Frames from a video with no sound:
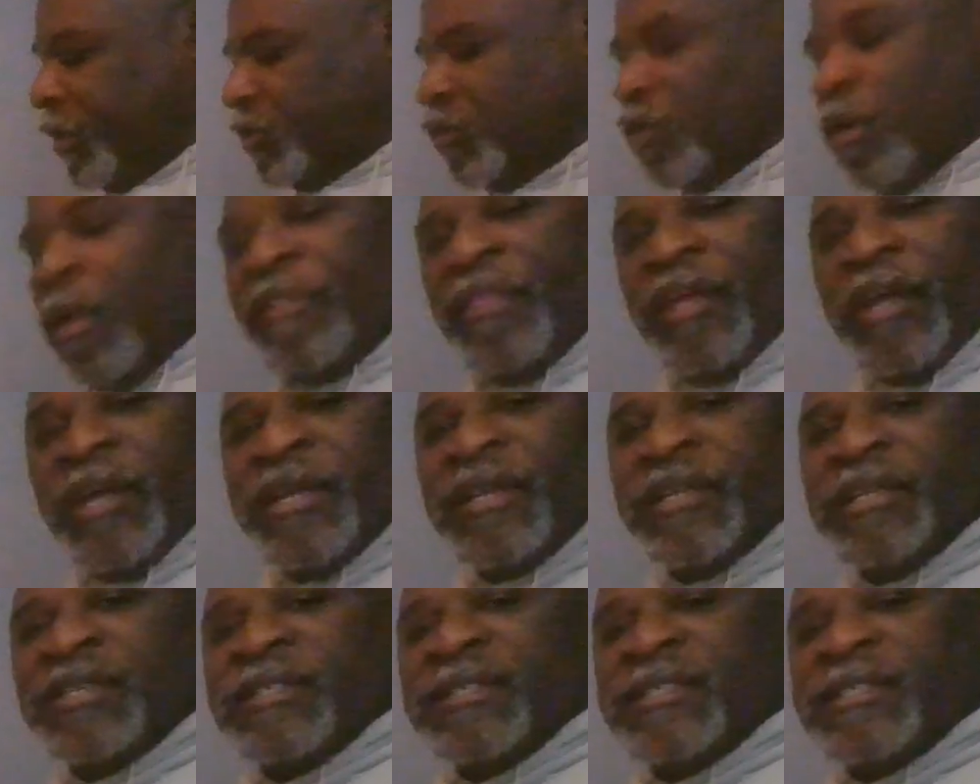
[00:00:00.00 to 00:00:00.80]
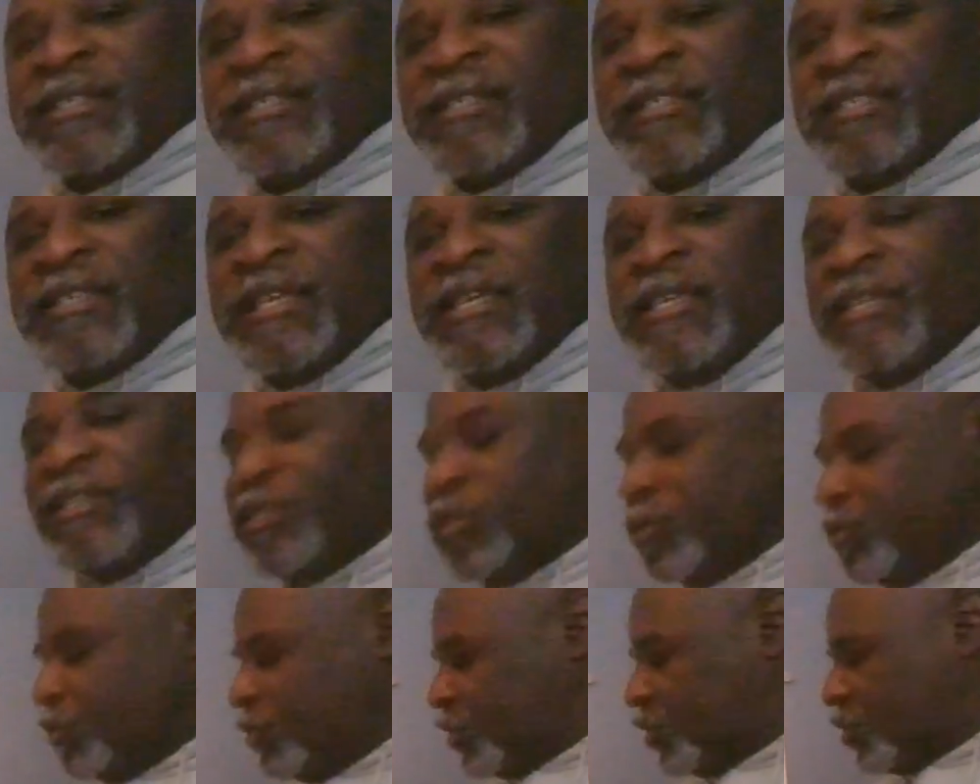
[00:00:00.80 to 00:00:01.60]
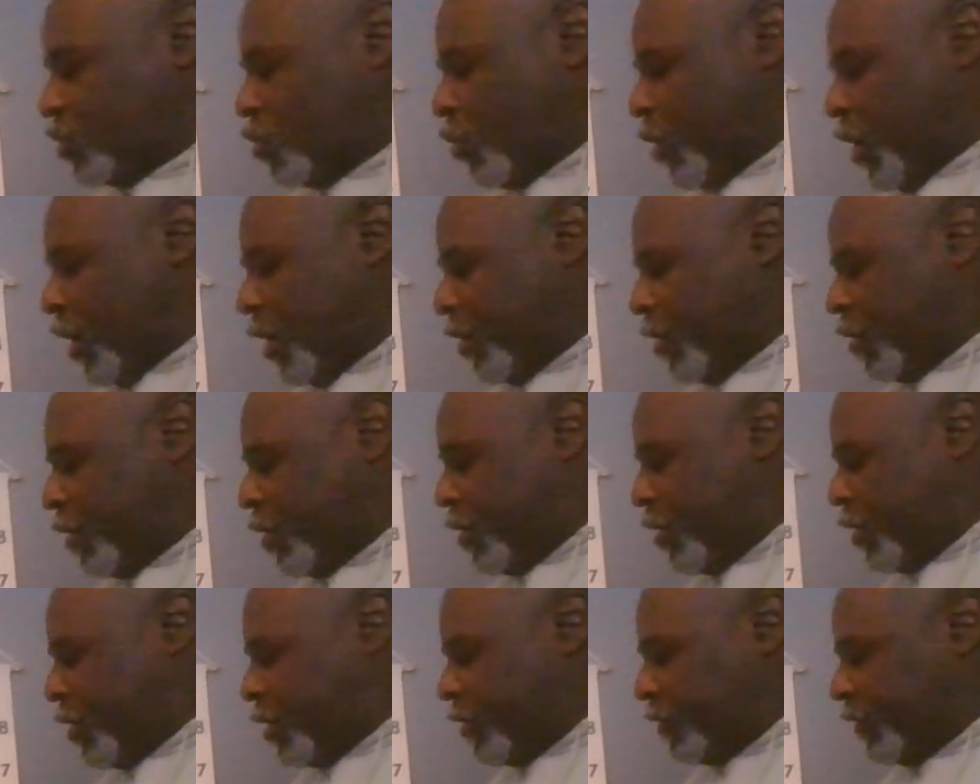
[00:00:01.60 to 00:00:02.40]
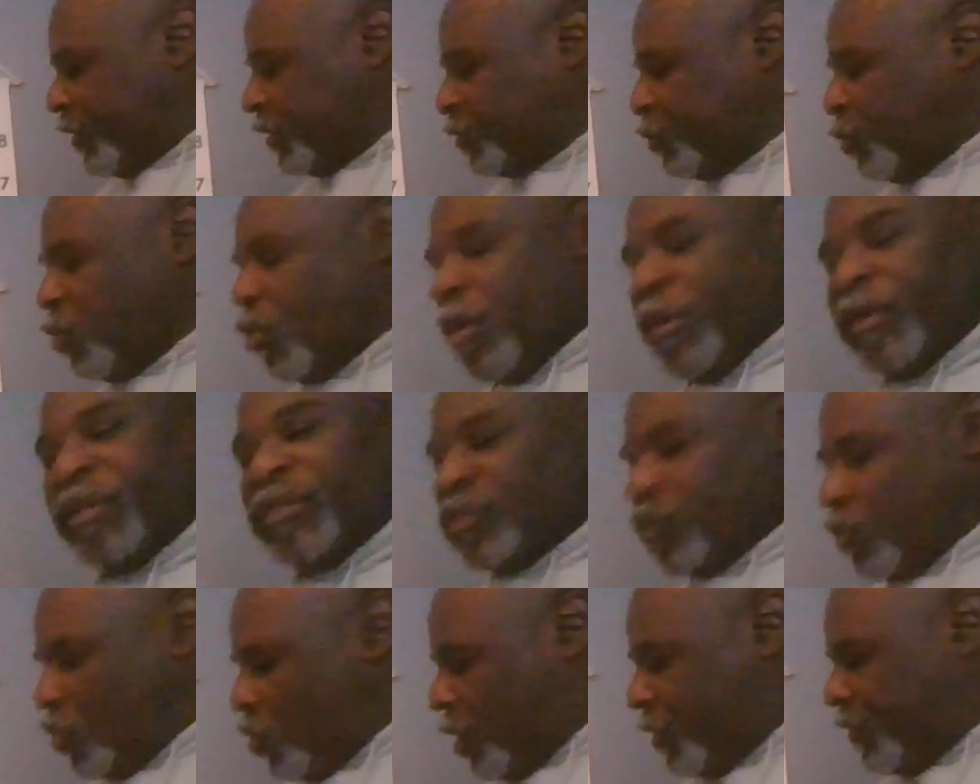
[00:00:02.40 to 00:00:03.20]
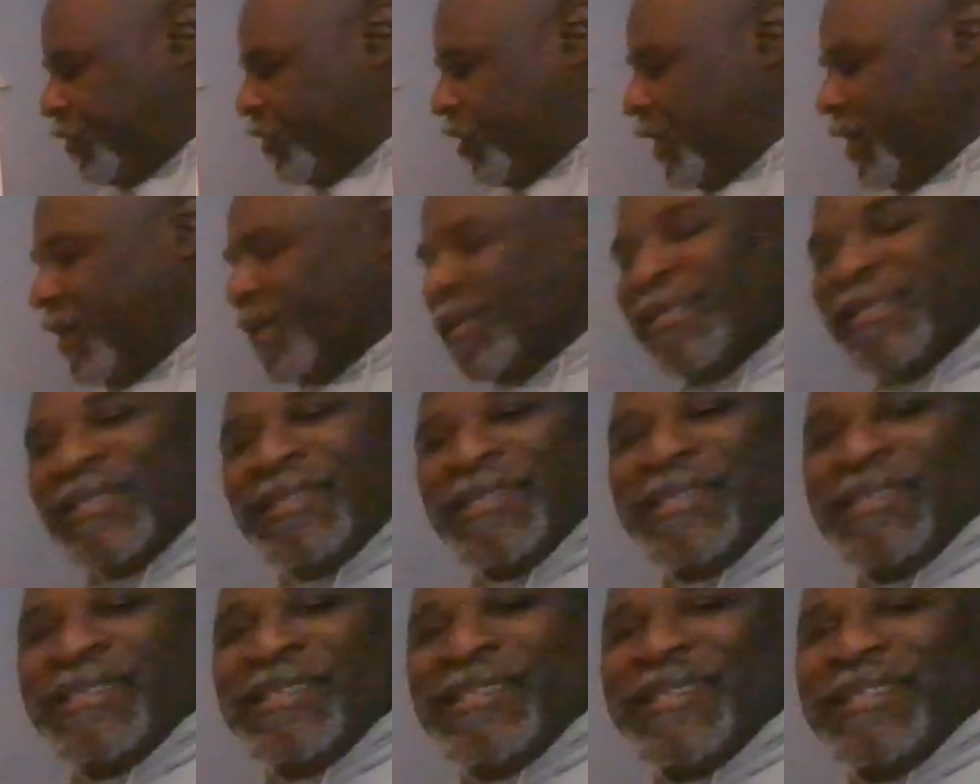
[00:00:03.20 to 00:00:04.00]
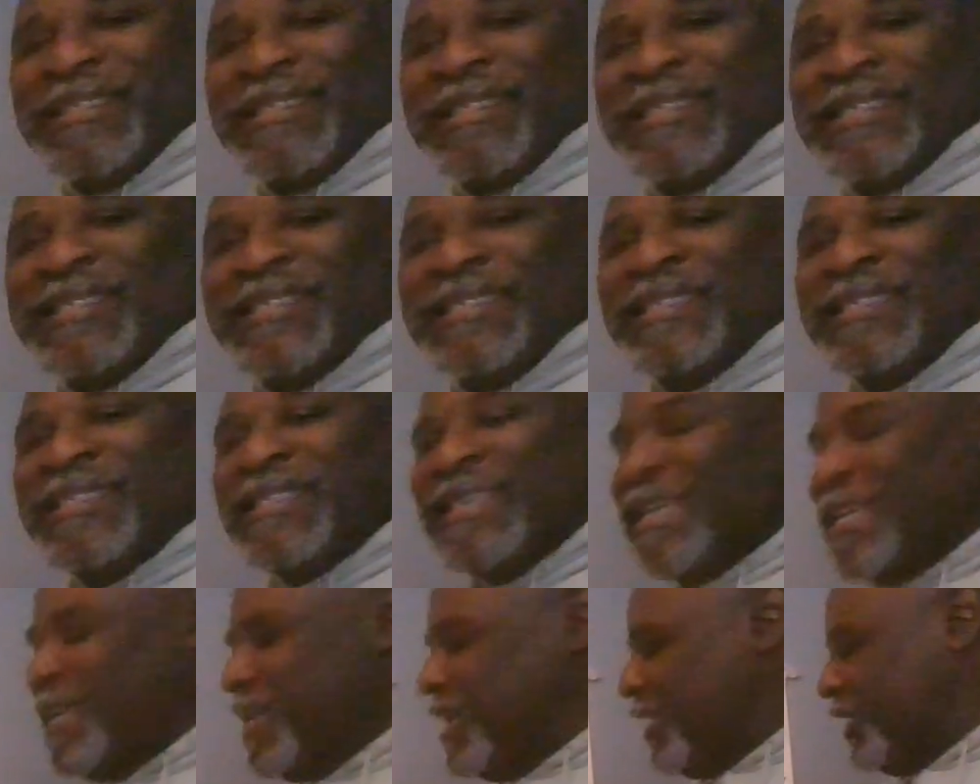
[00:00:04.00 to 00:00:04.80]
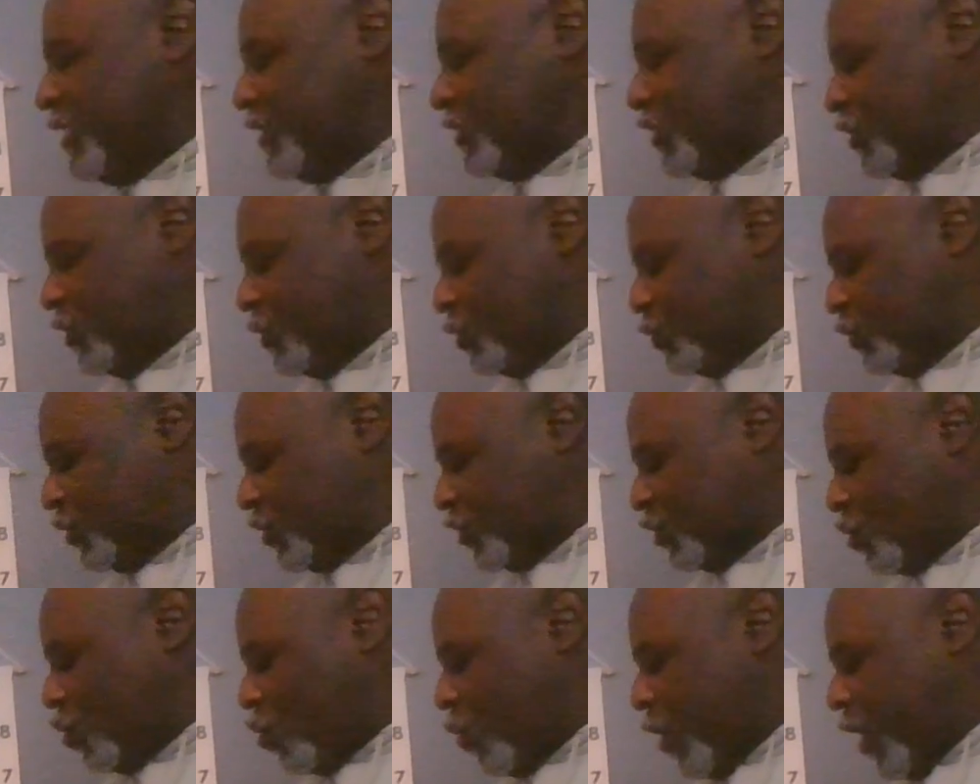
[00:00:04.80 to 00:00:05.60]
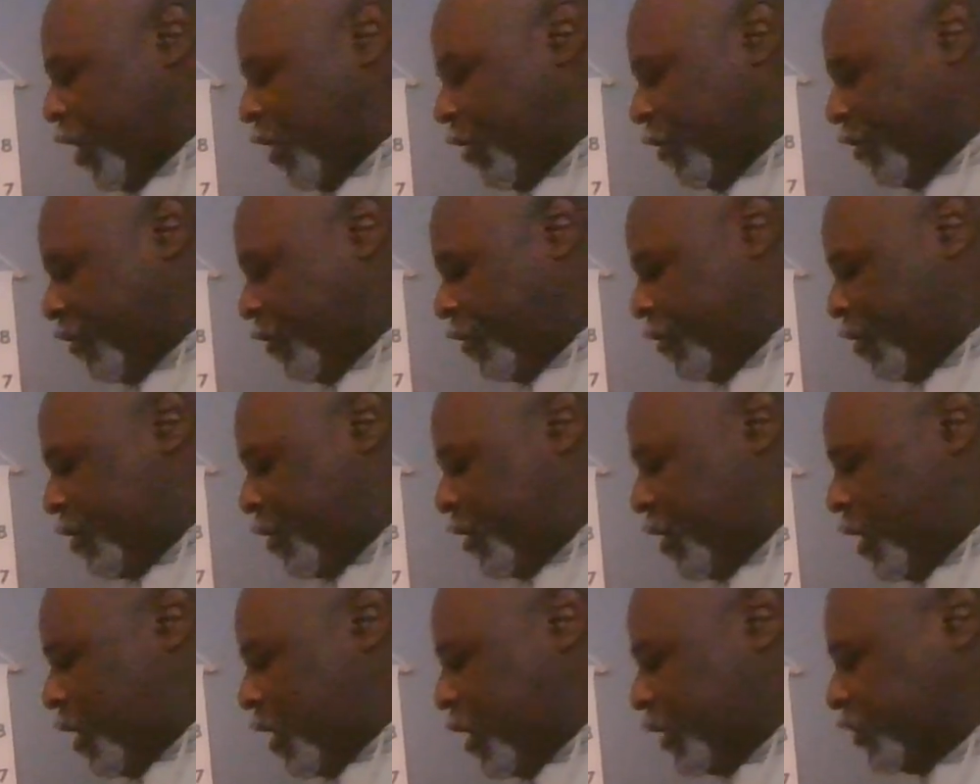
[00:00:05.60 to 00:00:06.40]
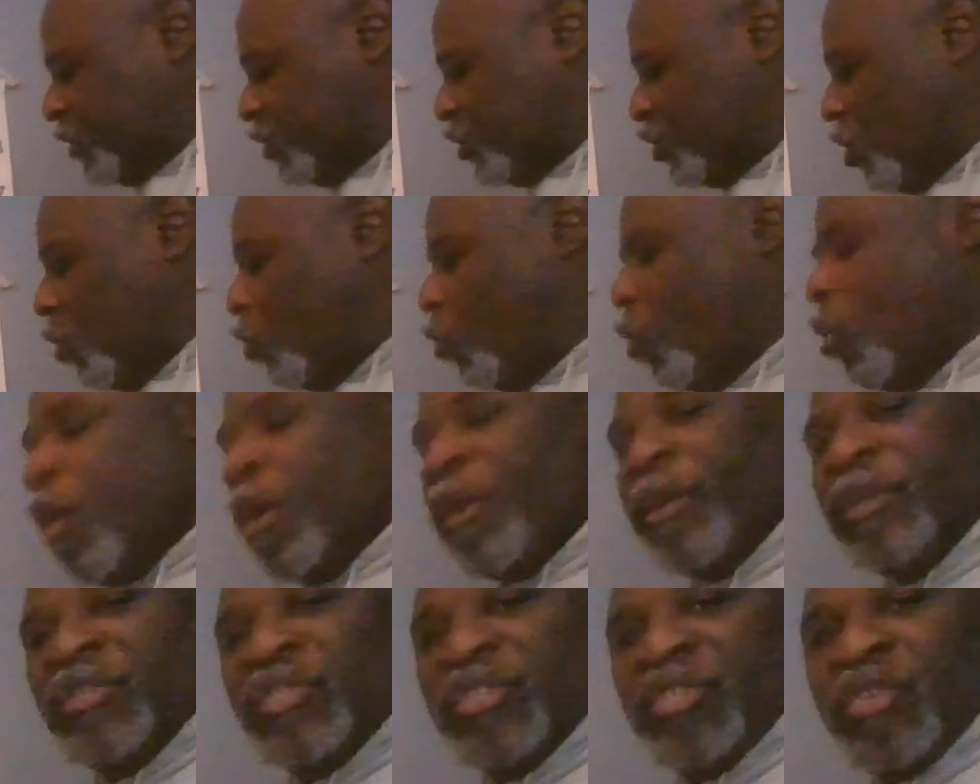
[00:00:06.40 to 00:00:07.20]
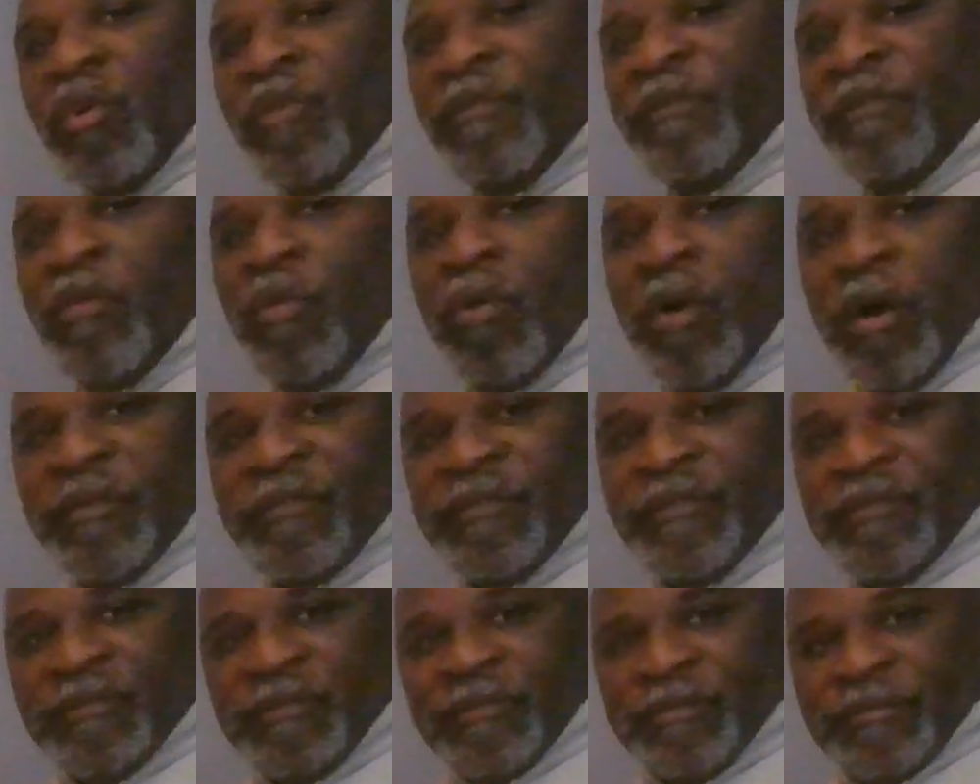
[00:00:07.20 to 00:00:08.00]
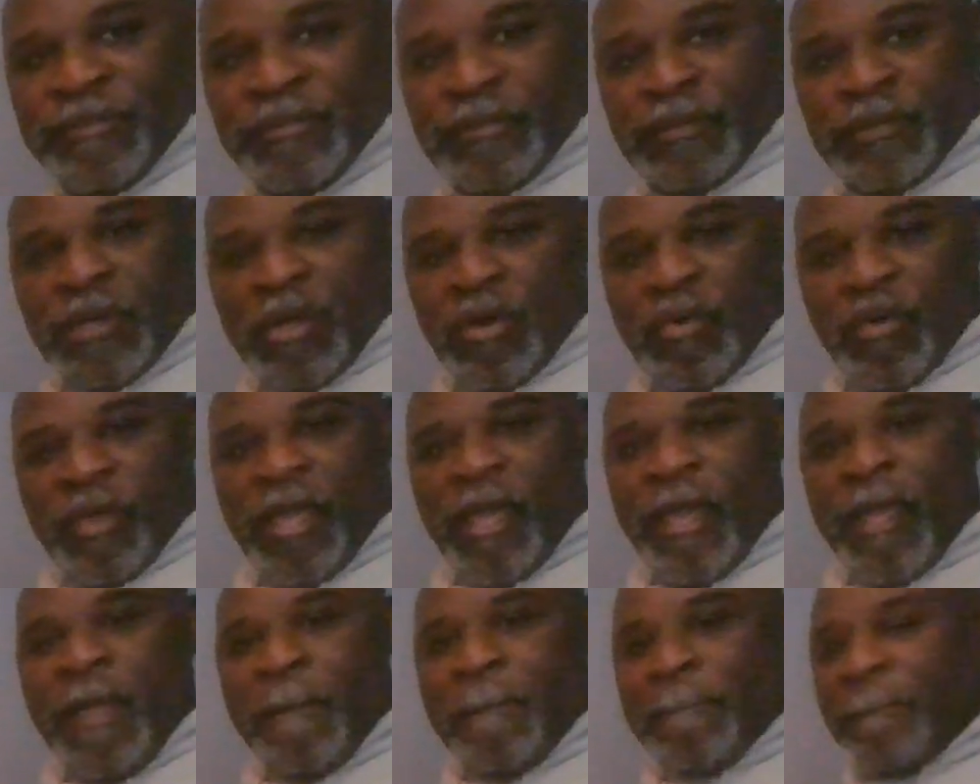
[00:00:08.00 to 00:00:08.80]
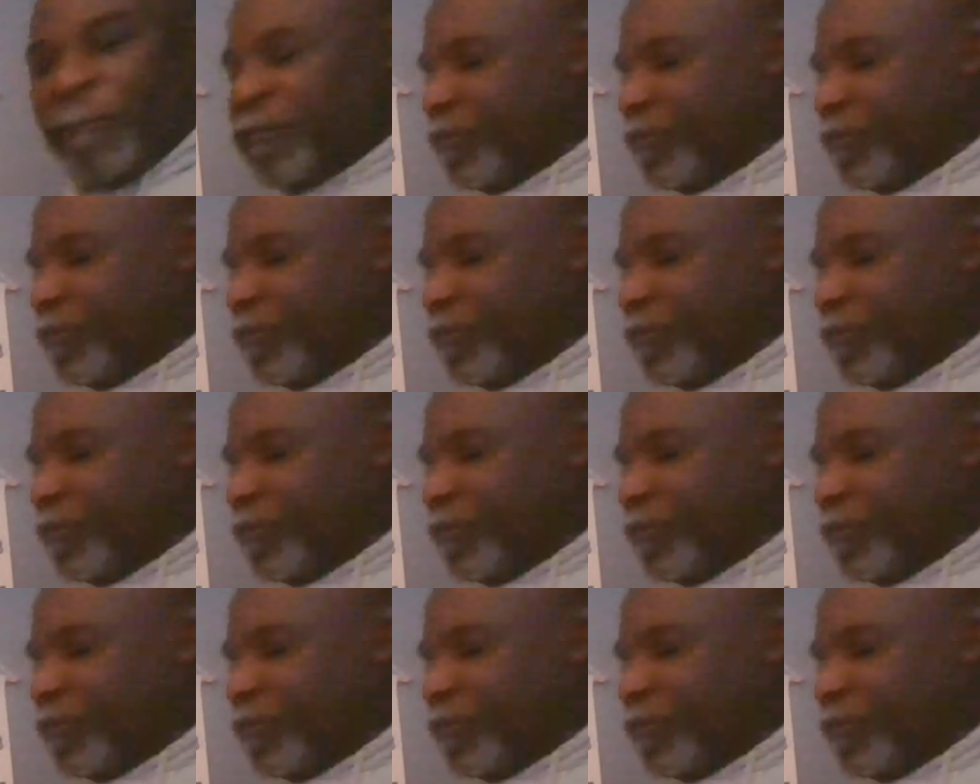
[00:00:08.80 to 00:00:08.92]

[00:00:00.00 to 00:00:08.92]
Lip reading: is on the C2 square. This pawn is on the D2 square. So on and so forth. Okay?